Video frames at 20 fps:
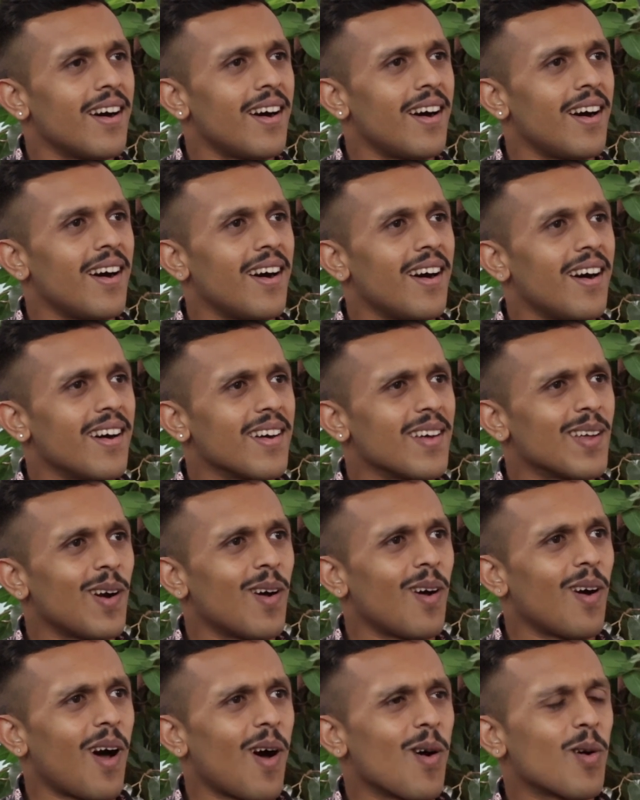
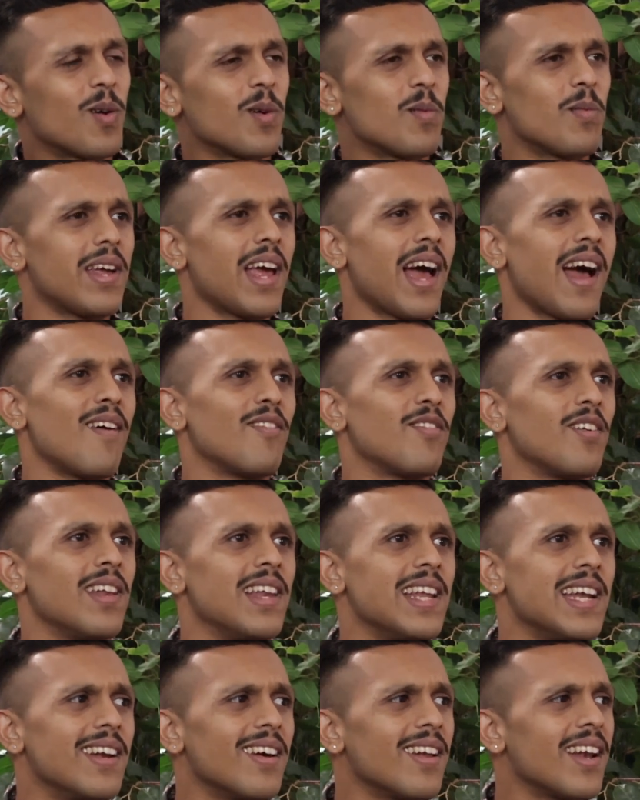How could we have a
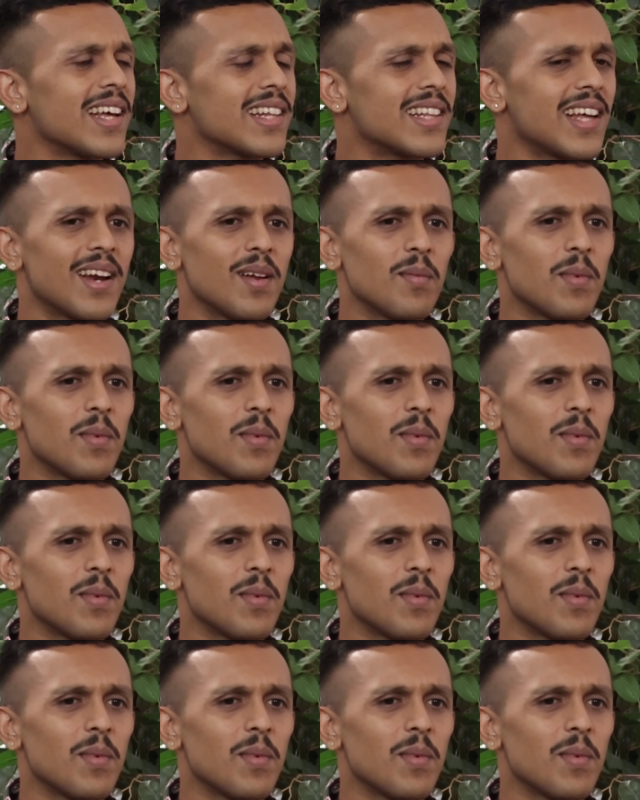leader like that?